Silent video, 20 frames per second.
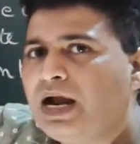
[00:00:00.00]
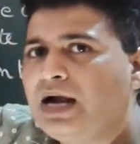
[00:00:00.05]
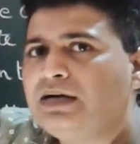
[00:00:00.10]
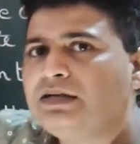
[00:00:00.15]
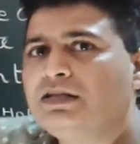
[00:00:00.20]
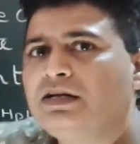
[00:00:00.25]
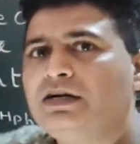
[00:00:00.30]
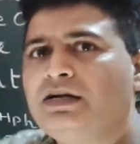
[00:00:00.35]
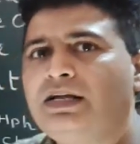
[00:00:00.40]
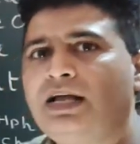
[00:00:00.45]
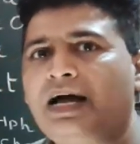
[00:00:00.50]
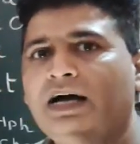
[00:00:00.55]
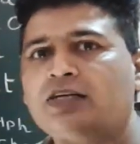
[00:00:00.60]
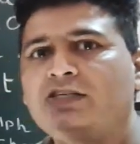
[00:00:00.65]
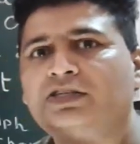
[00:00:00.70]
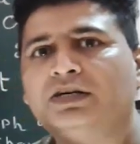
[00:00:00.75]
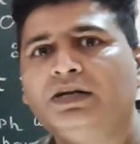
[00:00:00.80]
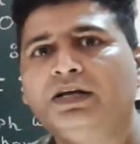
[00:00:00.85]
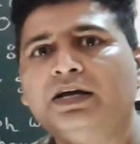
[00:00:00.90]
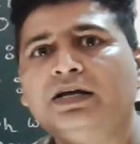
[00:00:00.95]
and the
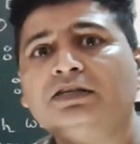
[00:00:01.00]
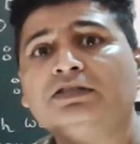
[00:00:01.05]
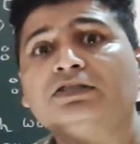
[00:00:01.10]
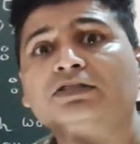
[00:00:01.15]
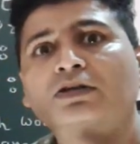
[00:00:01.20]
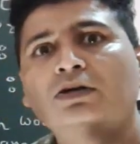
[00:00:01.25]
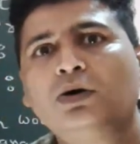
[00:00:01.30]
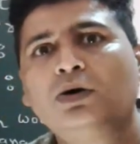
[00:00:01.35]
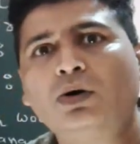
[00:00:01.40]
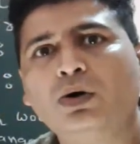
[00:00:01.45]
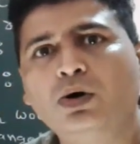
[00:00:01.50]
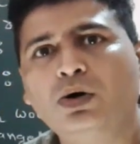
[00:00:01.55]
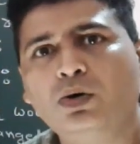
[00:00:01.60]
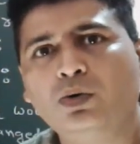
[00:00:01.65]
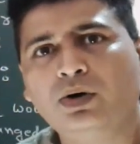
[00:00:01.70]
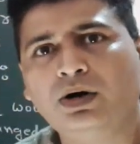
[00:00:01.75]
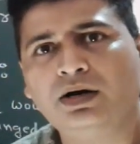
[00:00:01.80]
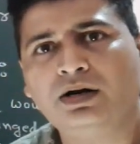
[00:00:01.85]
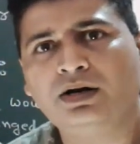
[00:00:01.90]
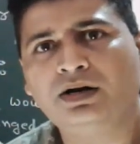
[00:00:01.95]
reaction is
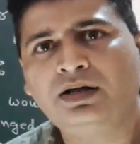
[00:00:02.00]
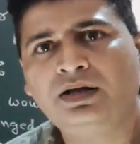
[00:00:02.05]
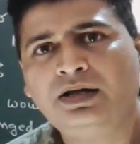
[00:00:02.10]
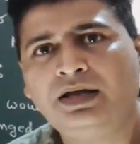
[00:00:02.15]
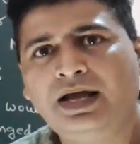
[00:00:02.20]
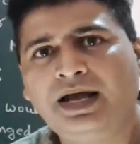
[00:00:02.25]
over.